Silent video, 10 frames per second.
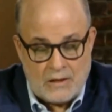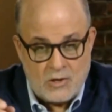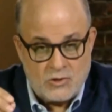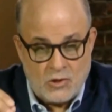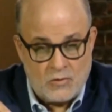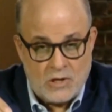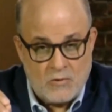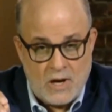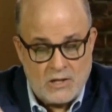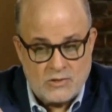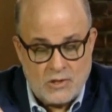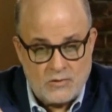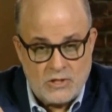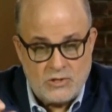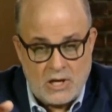Our children,
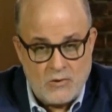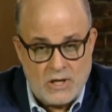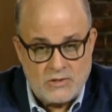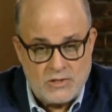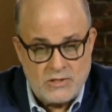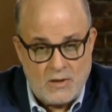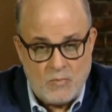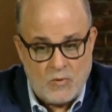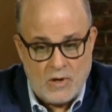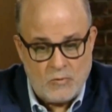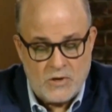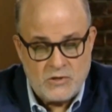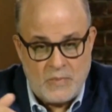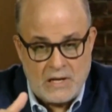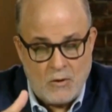grandchildren, generations yet born, we're
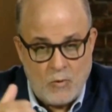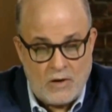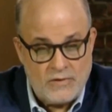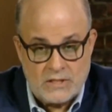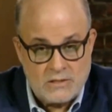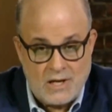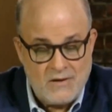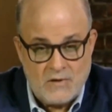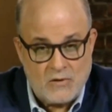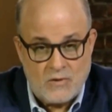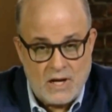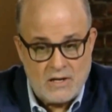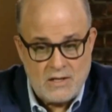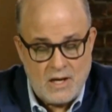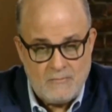spending wealth that's not even
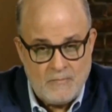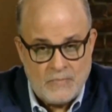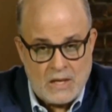created yet.